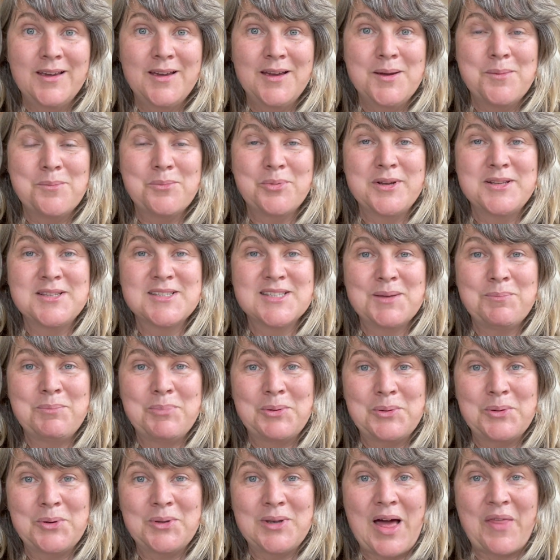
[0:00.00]

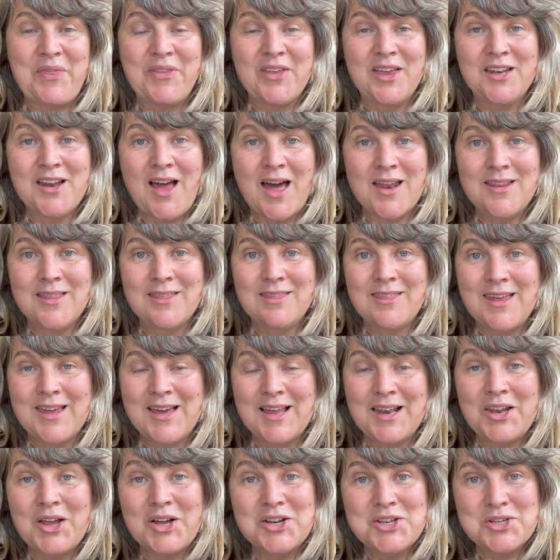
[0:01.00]
Principal at the United
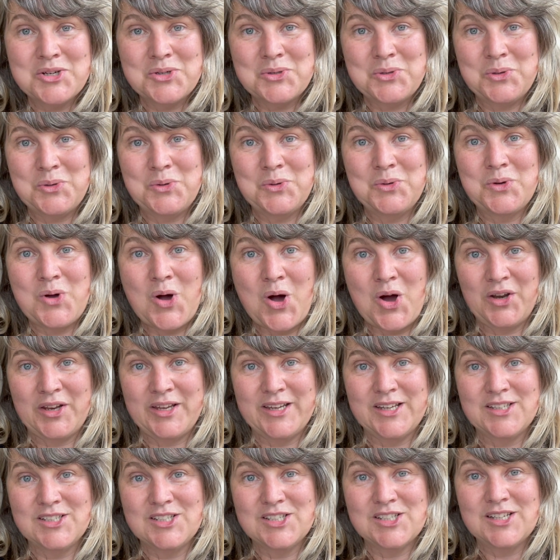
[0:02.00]
Theological
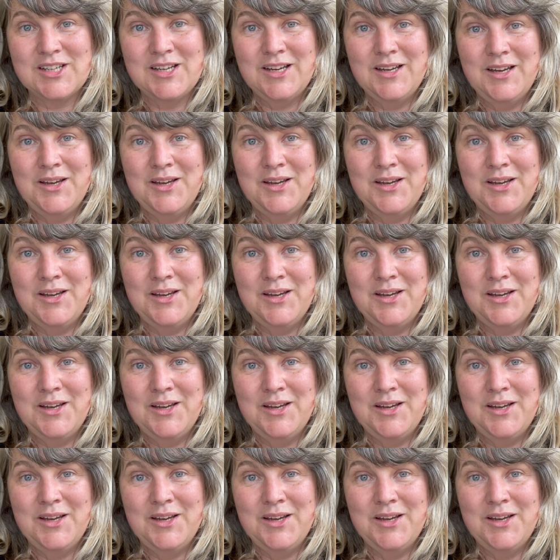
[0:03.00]
College,